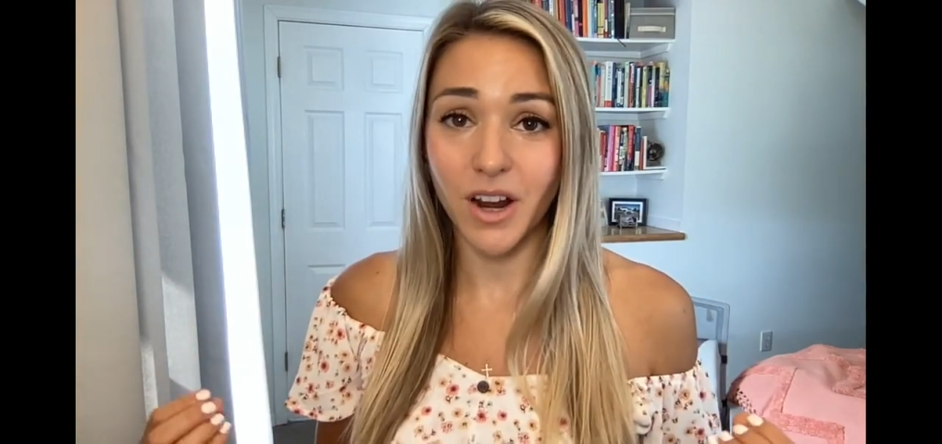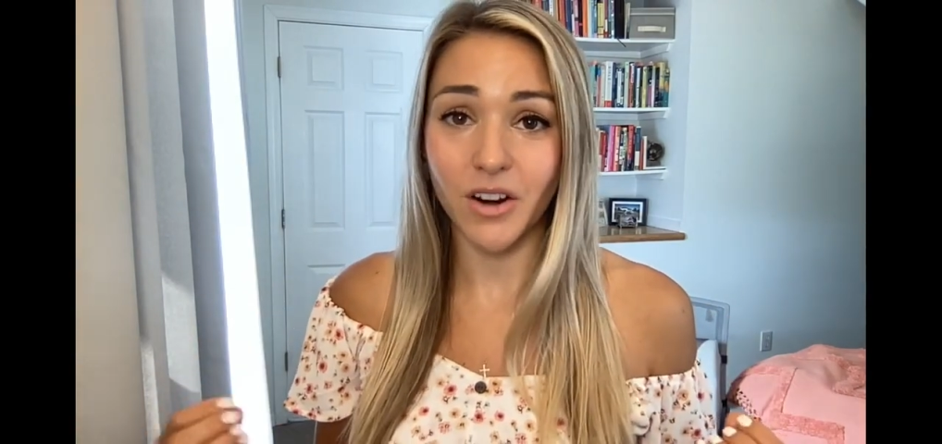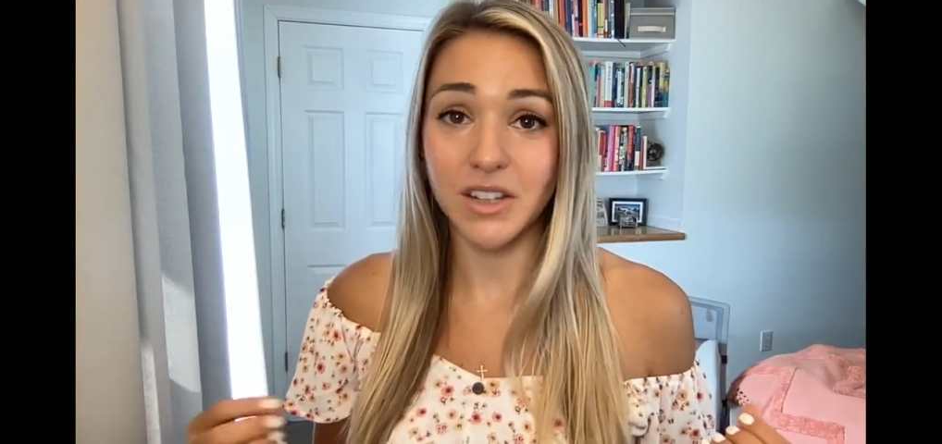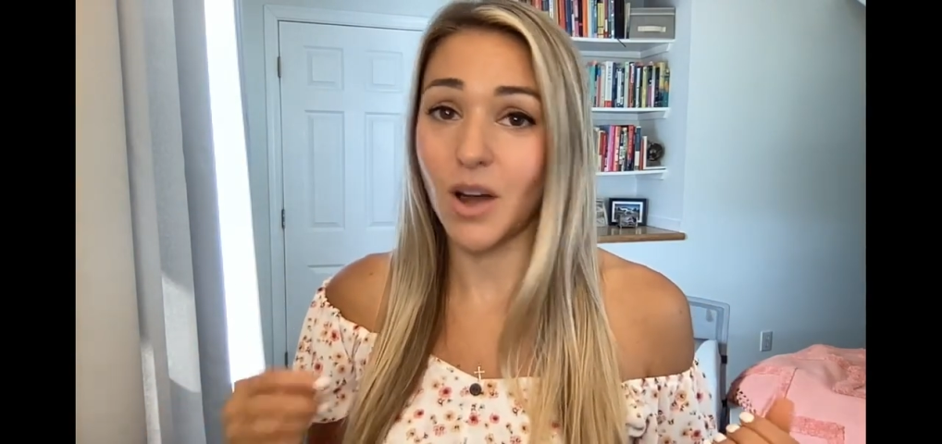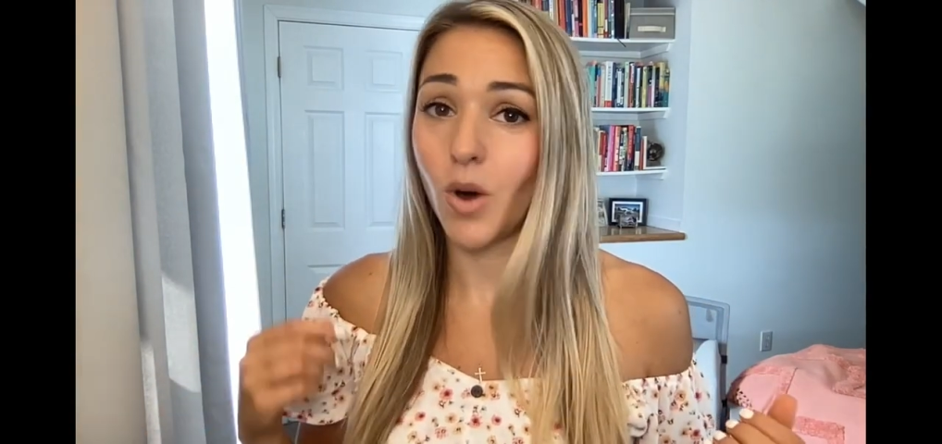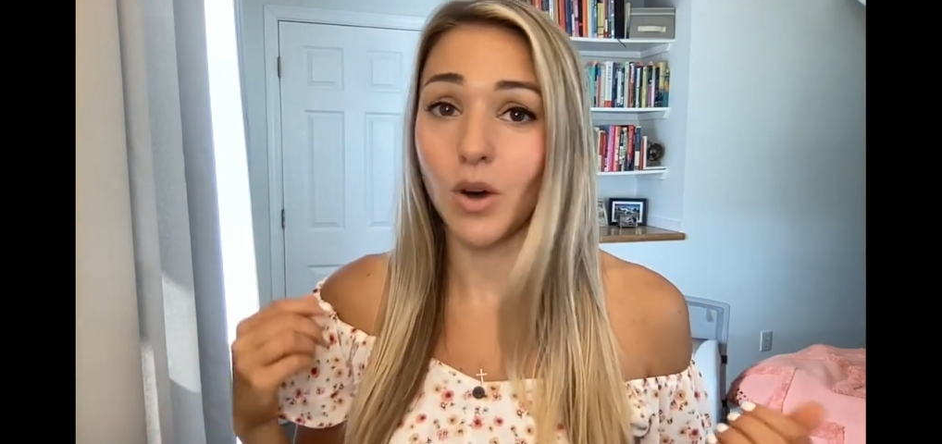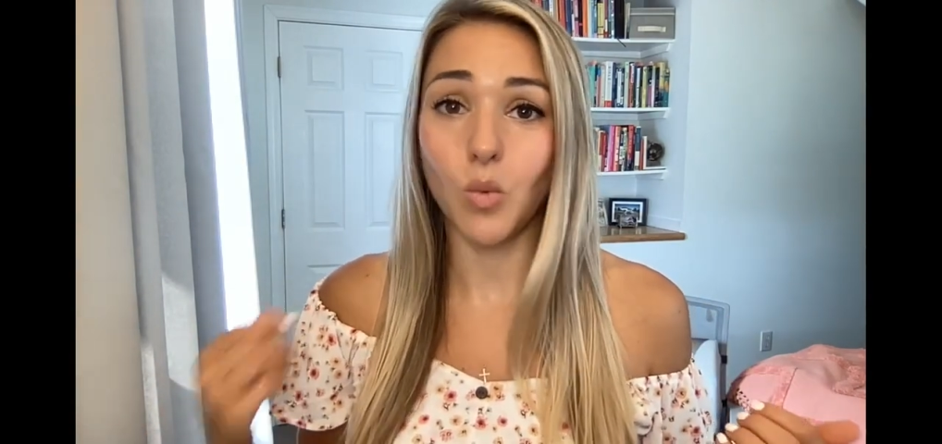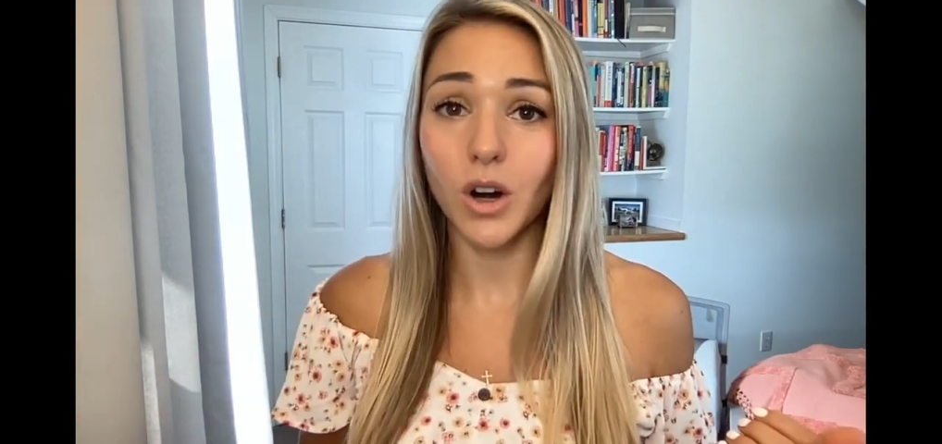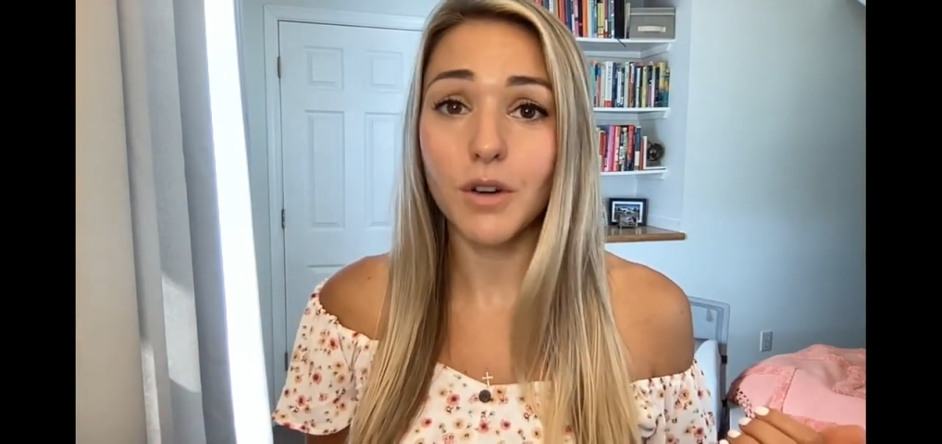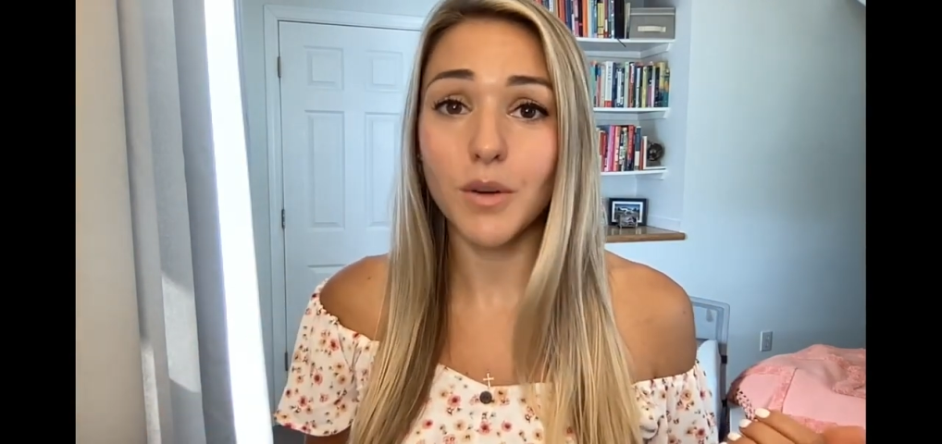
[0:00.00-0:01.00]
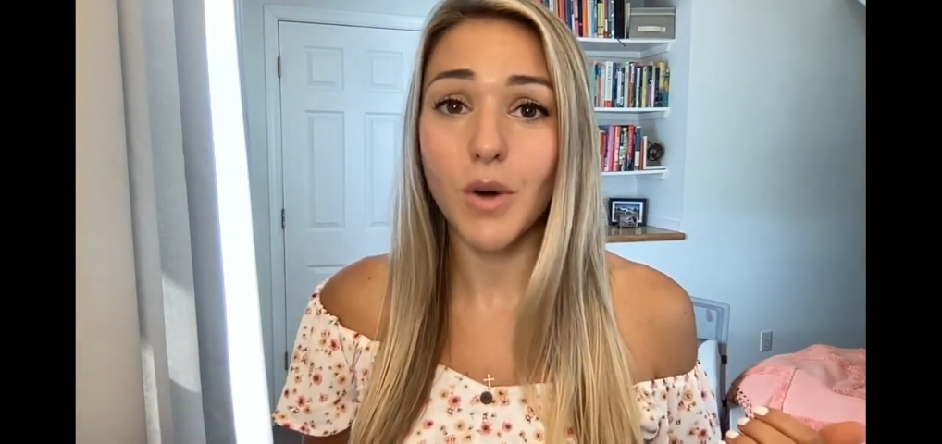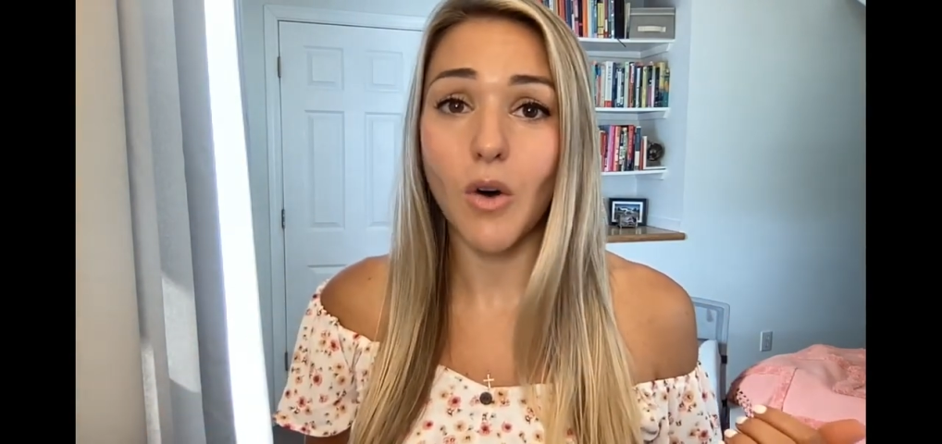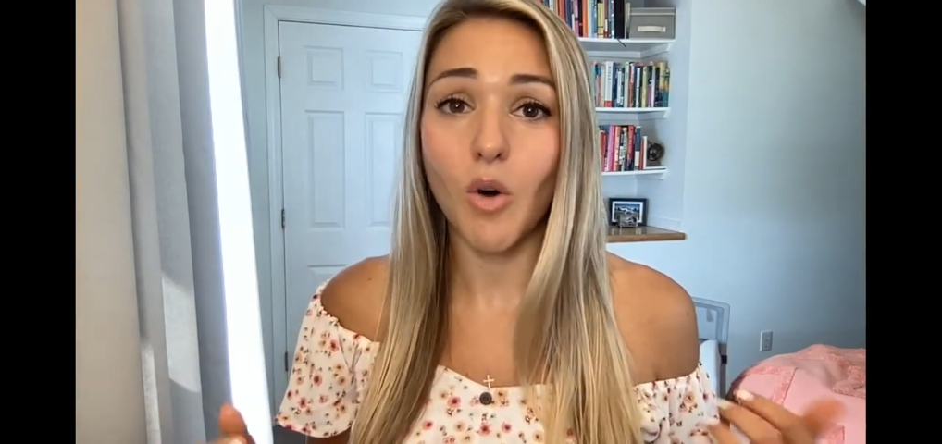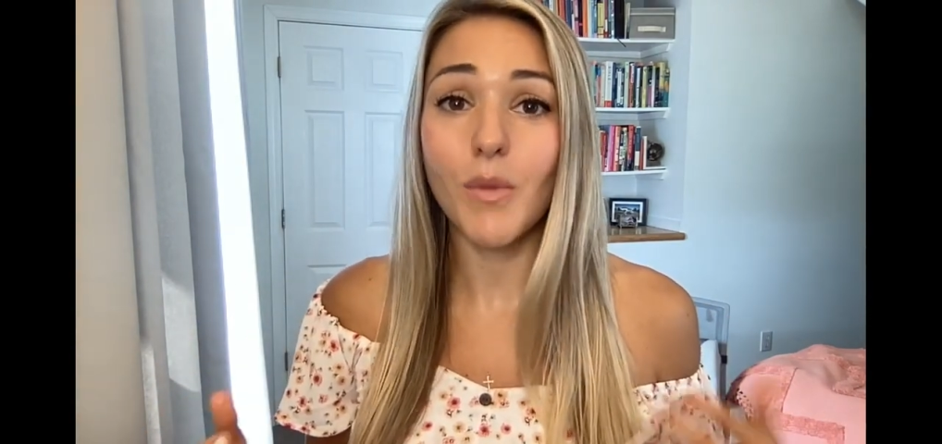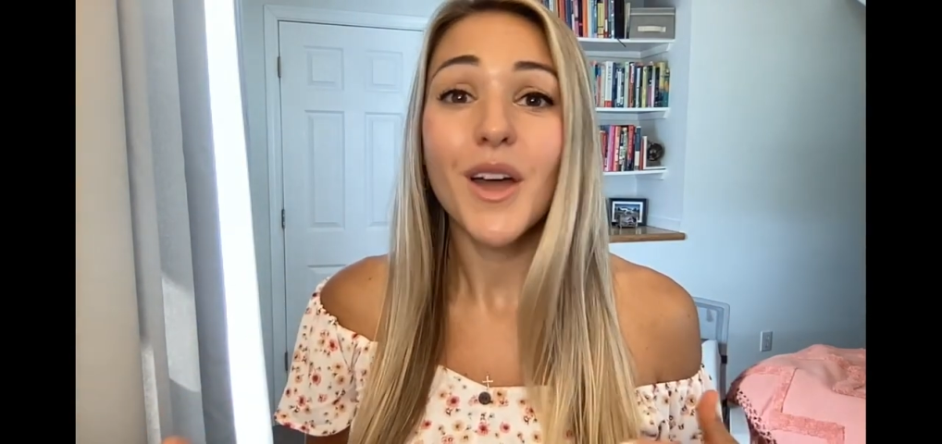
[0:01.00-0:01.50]
writers that want to work from
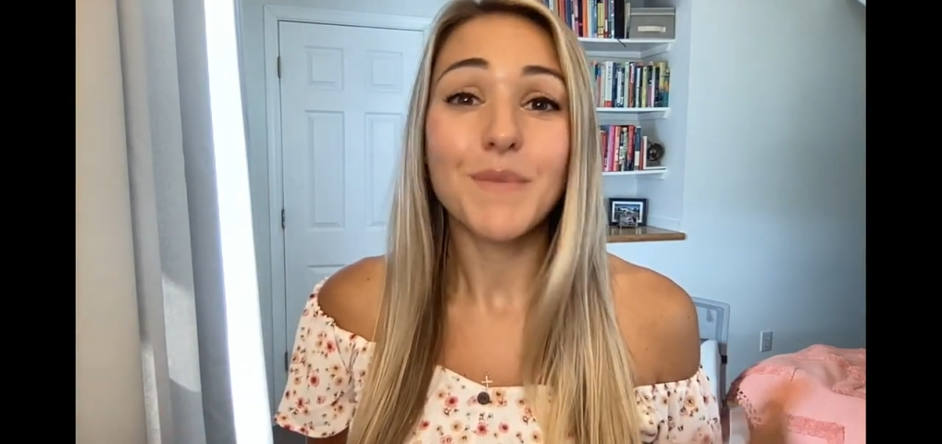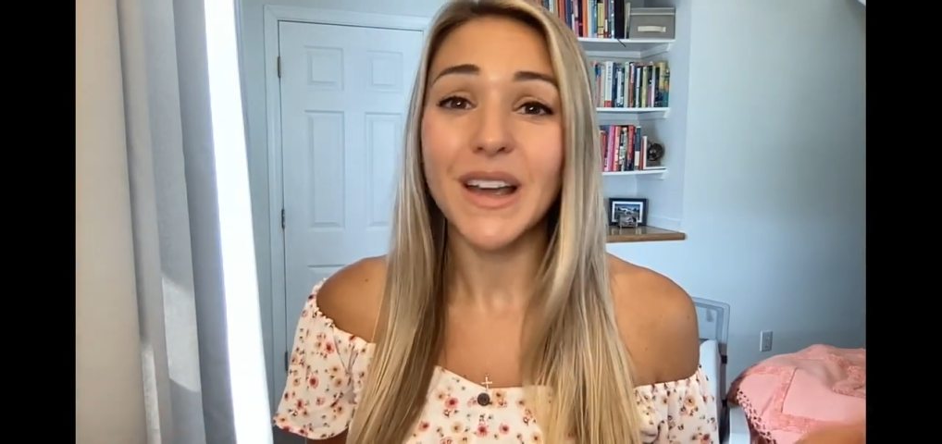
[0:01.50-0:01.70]
home,